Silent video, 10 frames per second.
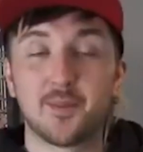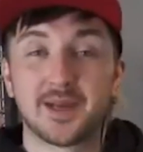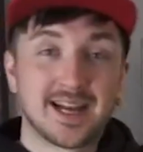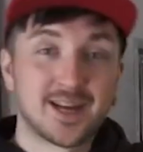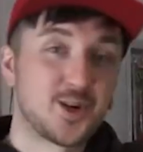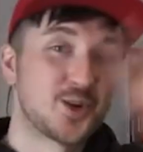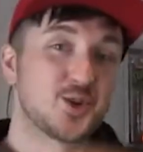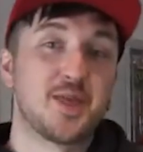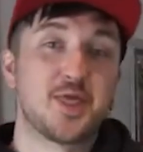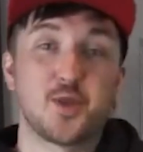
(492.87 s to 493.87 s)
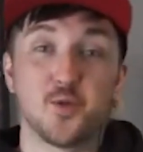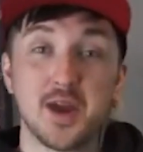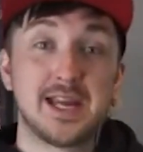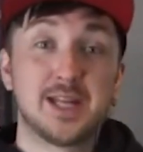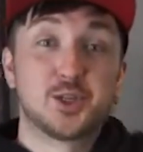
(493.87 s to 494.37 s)
the opening
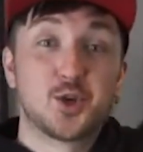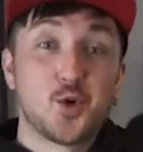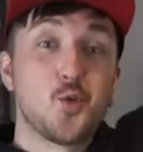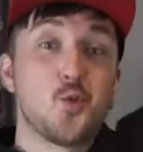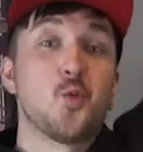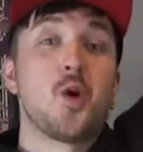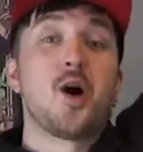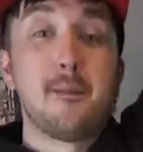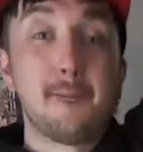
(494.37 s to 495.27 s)
scene of the film.